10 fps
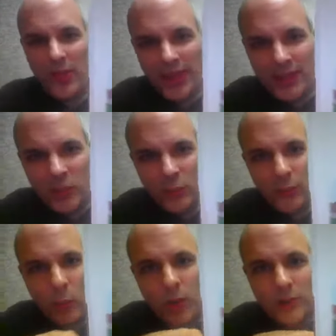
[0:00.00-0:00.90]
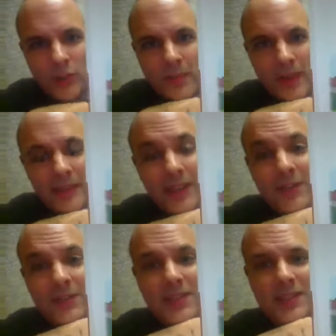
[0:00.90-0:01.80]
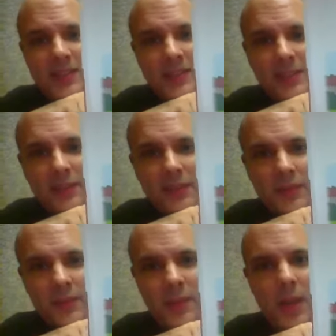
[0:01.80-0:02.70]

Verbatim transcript: Thank you for watching my leaves, he said to Clifford.